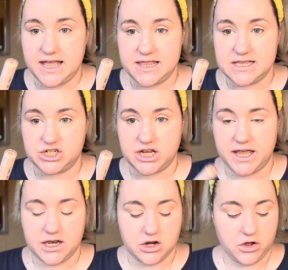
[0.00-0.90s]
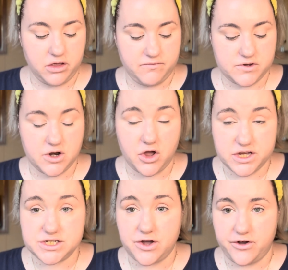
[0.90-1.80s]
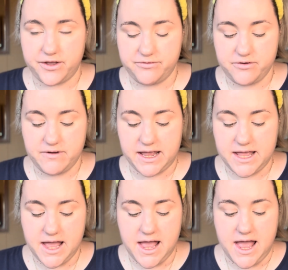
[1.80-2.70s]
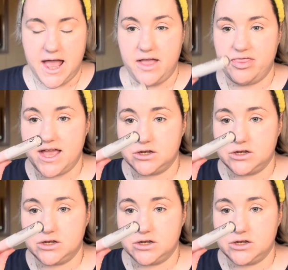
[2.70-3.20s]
in the shade Light Ivory, and then